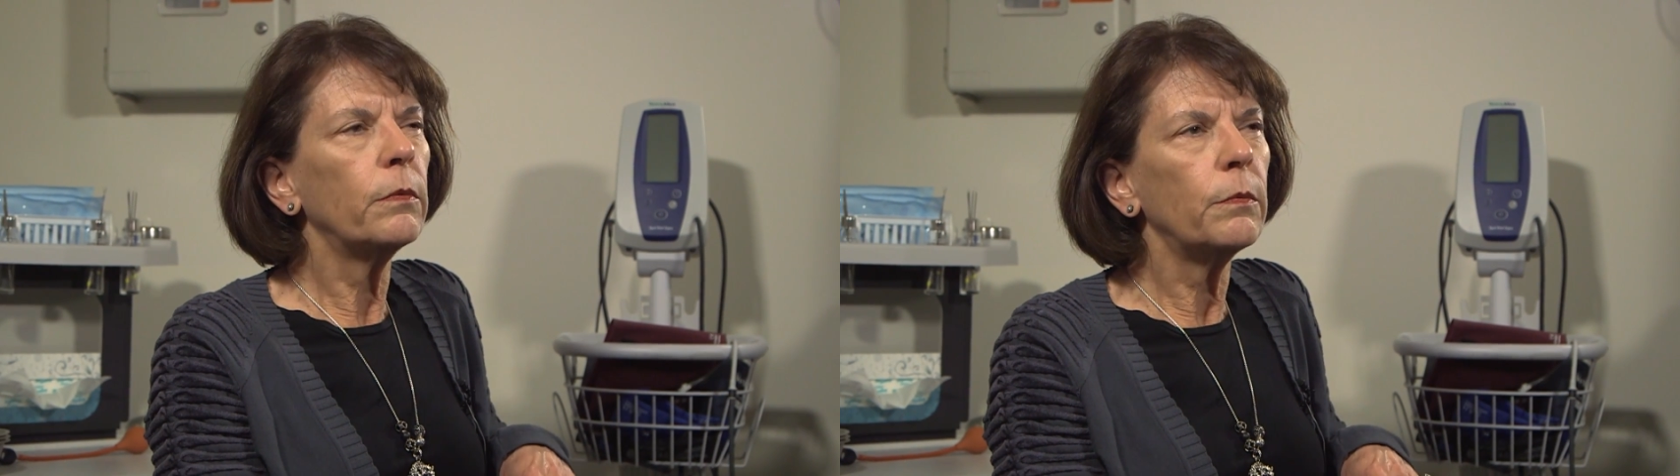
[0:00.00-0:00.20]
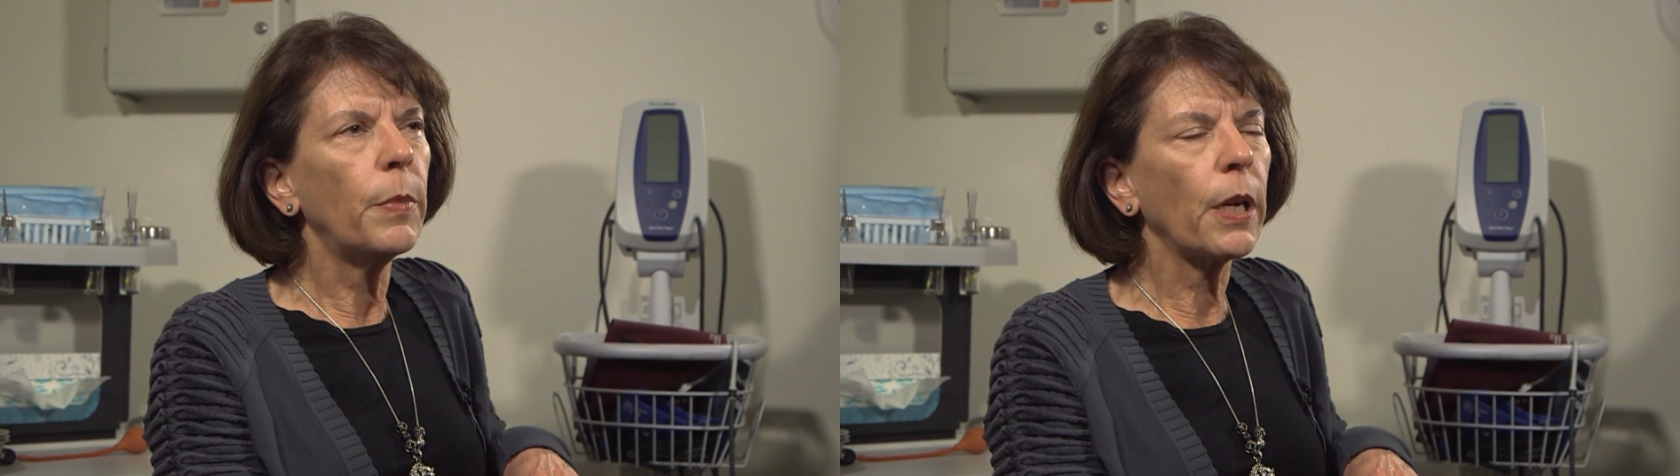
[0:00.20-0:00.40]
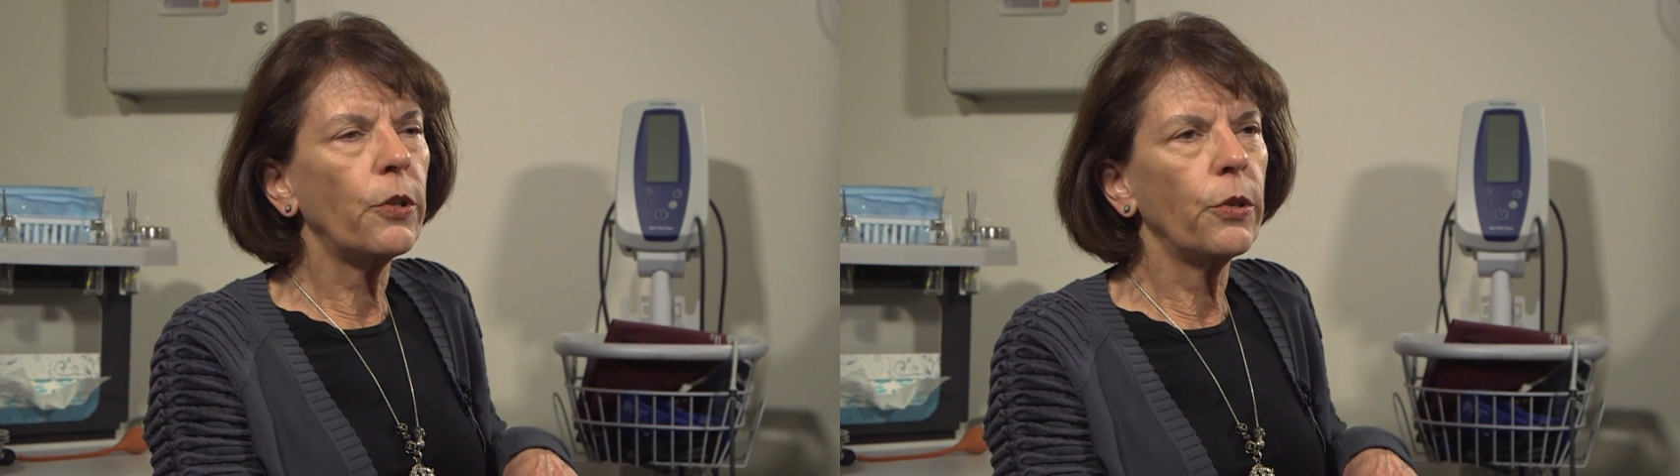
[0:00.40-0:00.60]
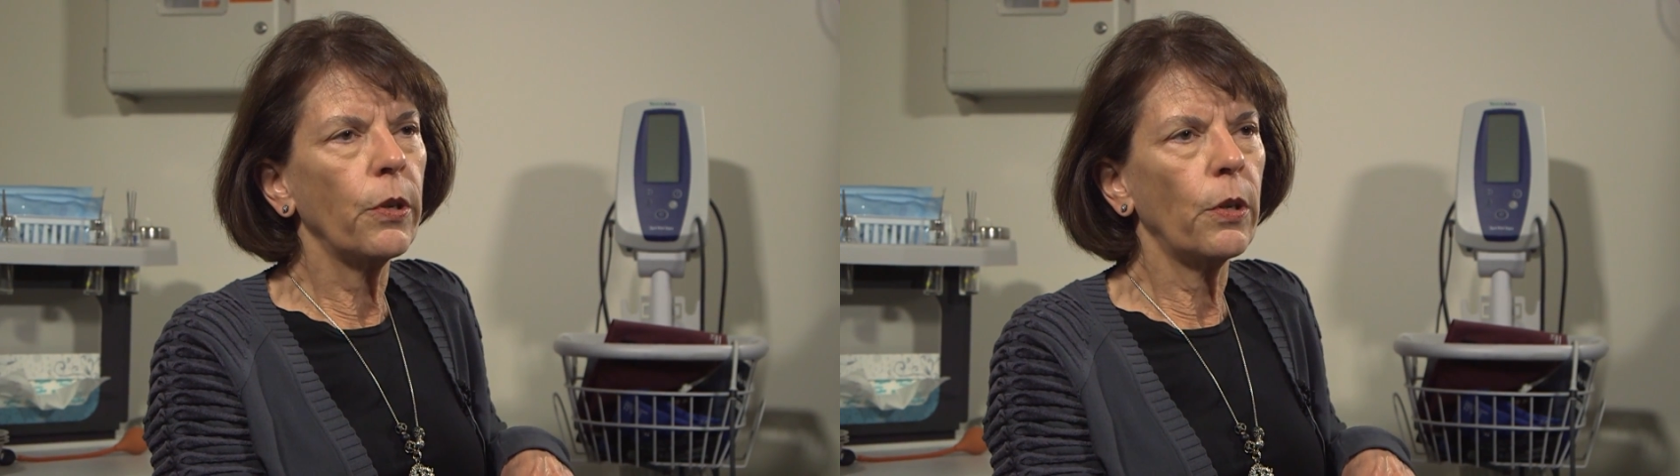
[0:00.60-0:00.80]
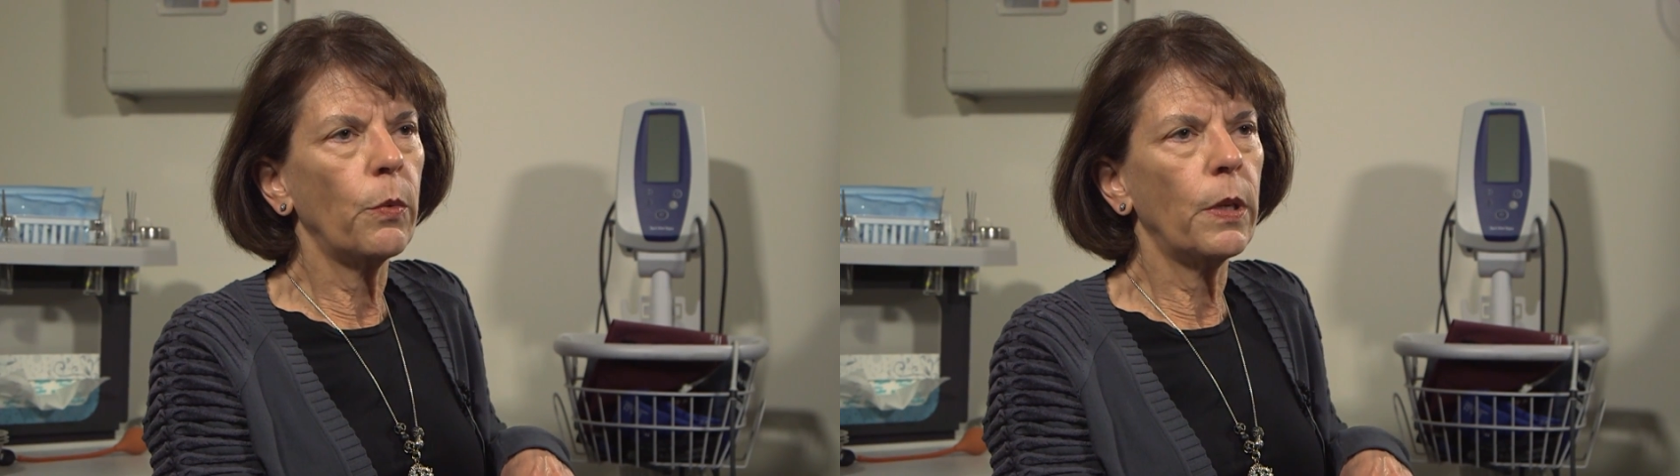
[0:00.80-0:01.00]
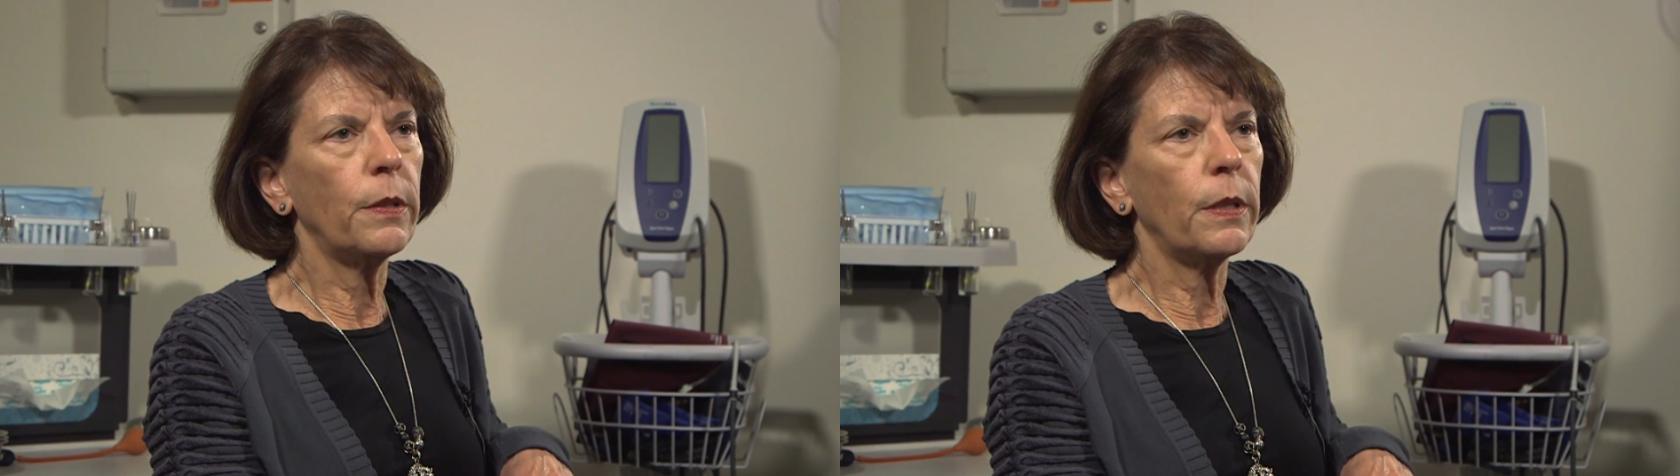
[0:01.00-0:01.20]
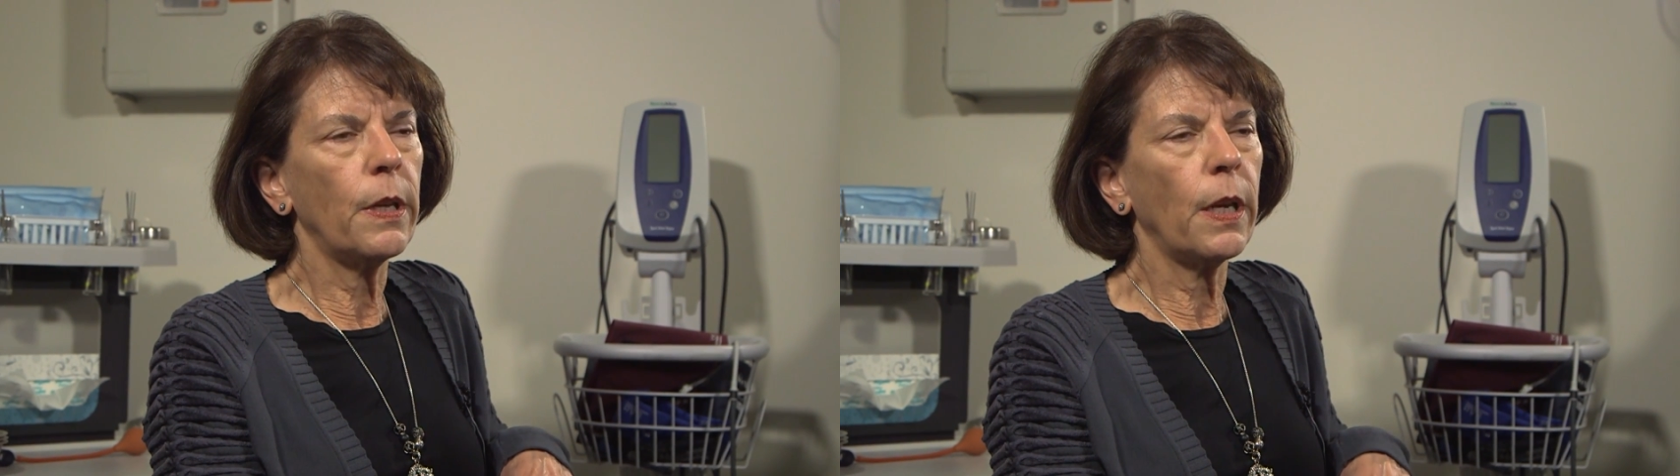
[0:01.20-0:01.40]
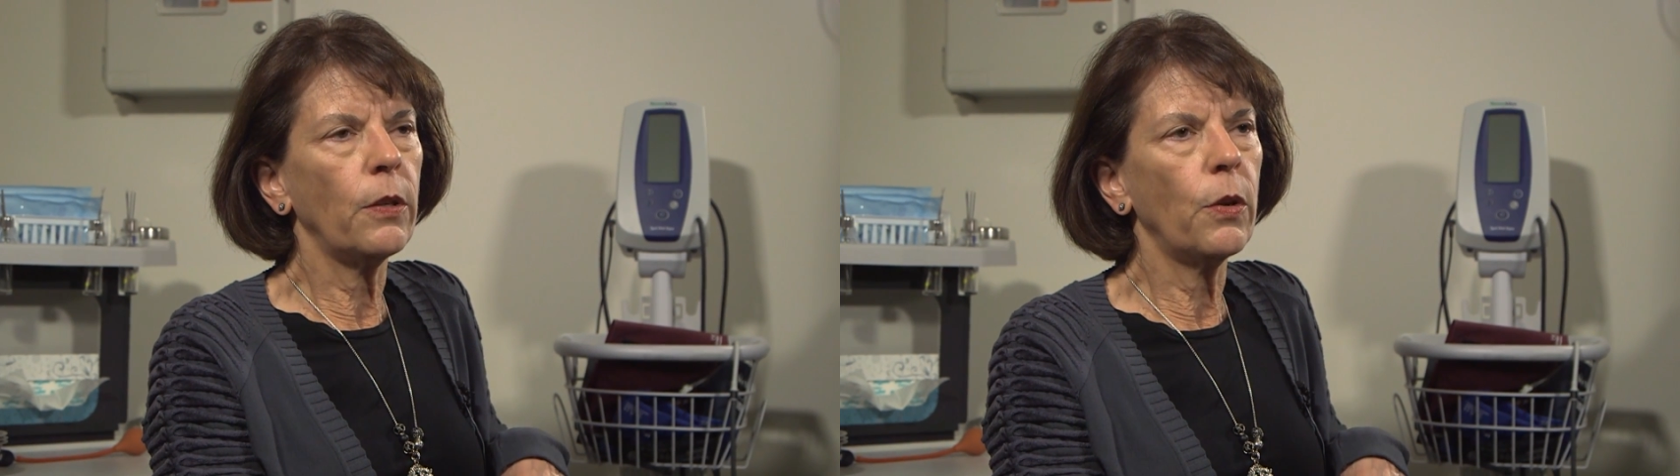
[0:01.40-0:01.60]
bacterial one to
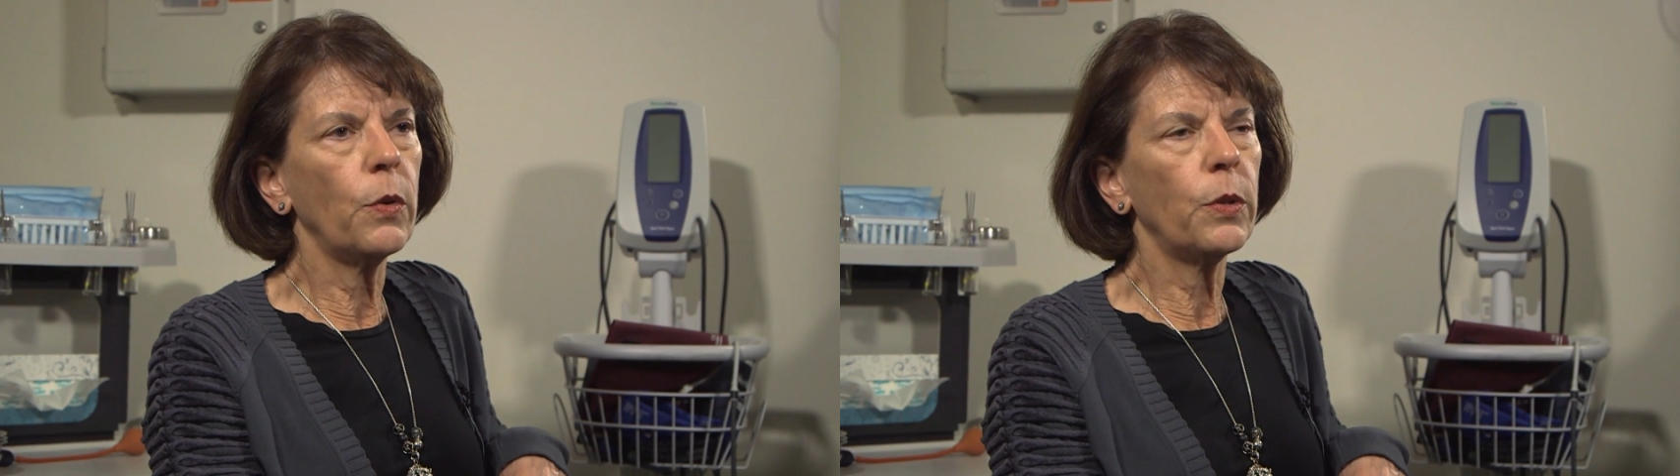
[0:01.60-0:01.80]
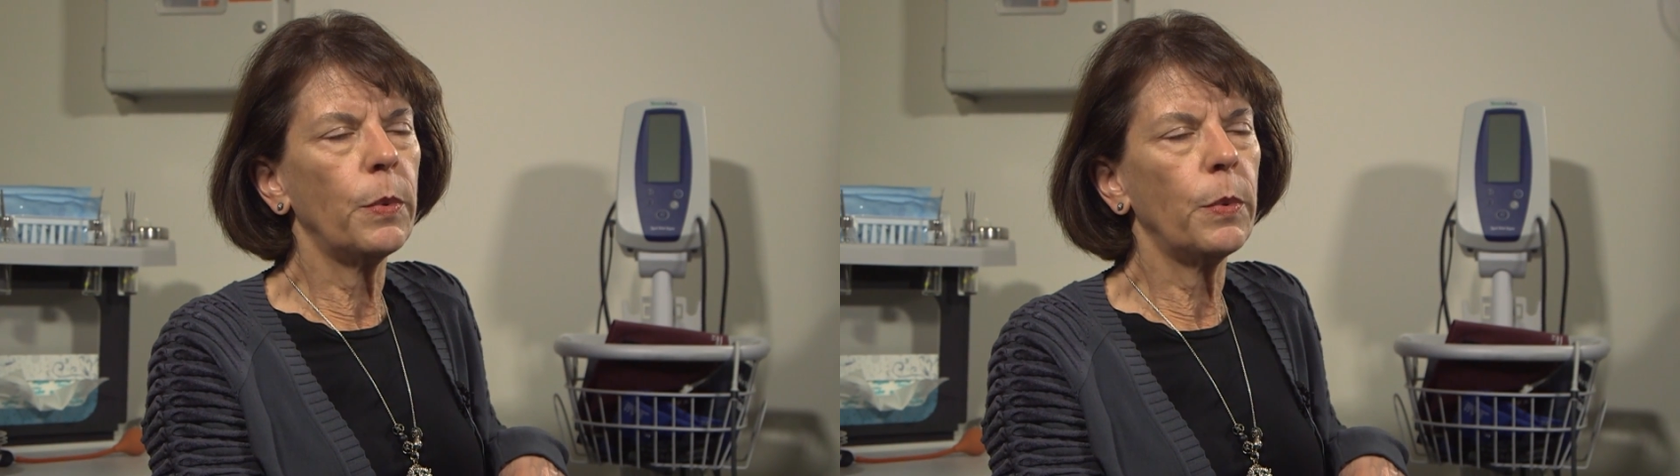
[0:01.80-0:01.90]
diagnose